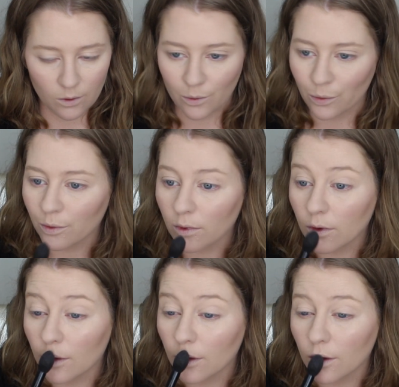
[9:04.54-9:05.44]

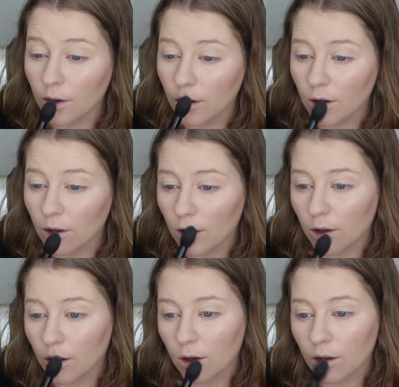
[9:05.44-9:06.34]

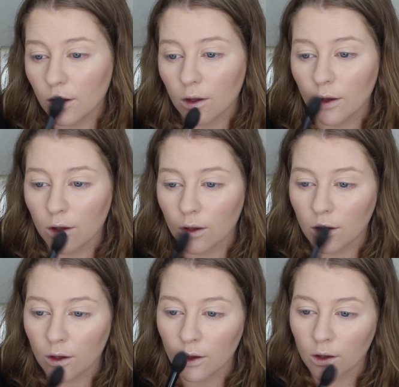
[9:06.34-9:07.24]

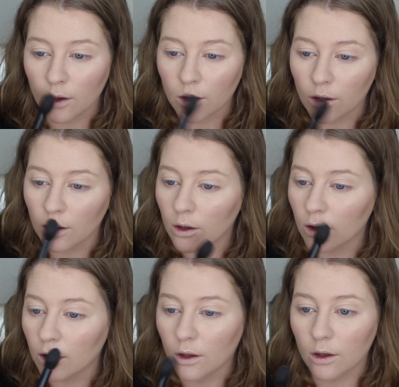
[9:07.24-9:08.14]

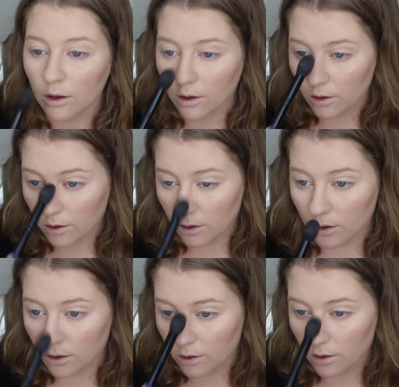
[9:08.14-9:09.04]

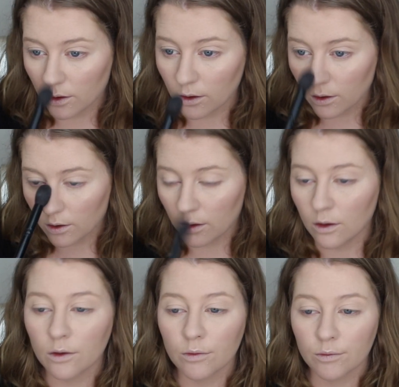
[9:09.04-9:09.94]

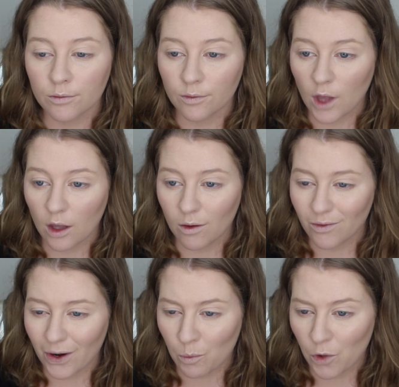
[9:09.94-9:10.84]

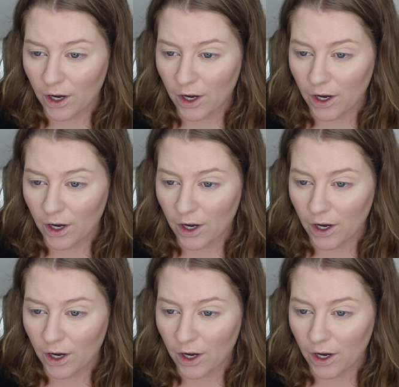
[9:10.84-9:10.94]
Nothing is said.